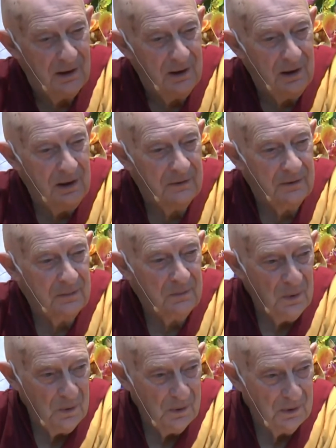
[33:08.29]
even
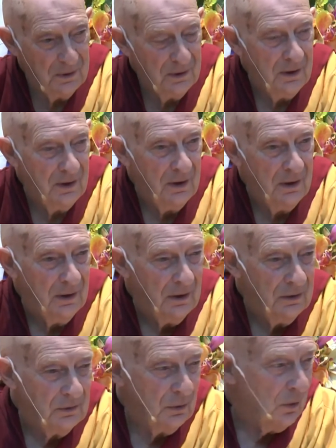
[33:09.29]
more,
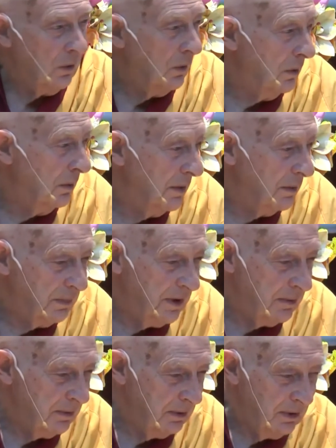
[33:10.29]
to all the
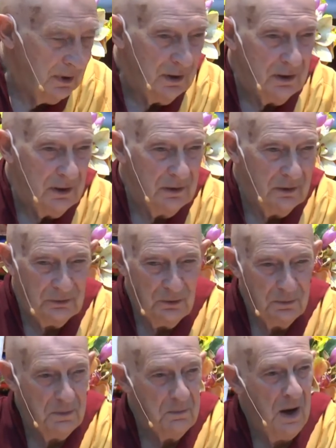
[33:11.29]
people in the
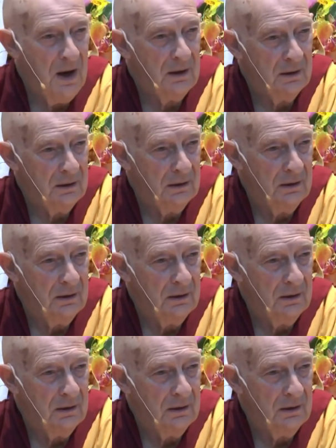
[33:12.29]
supermarket,